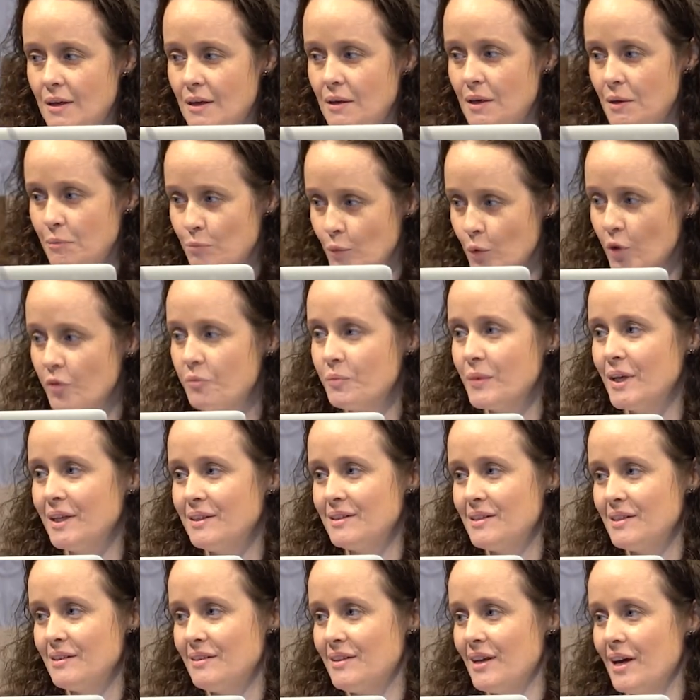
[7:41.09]

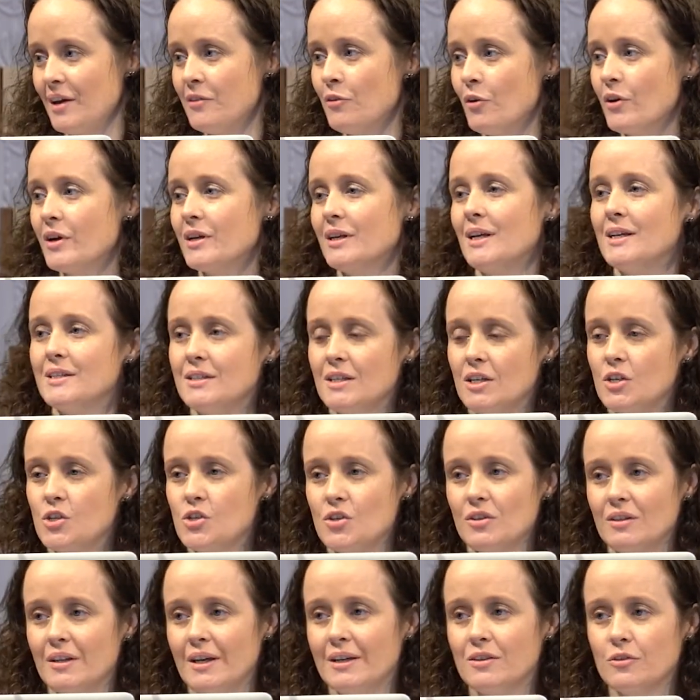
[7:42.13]
movement that an
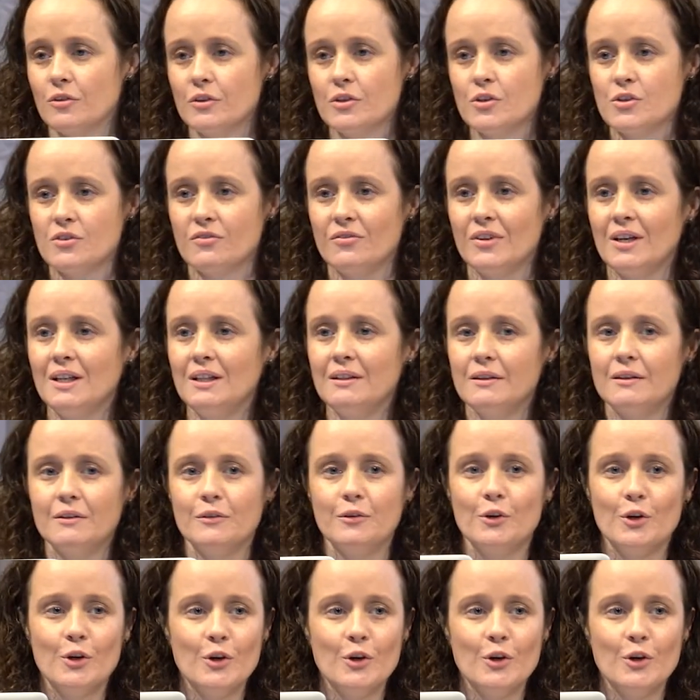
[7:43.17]
organization like Deutsche Welle,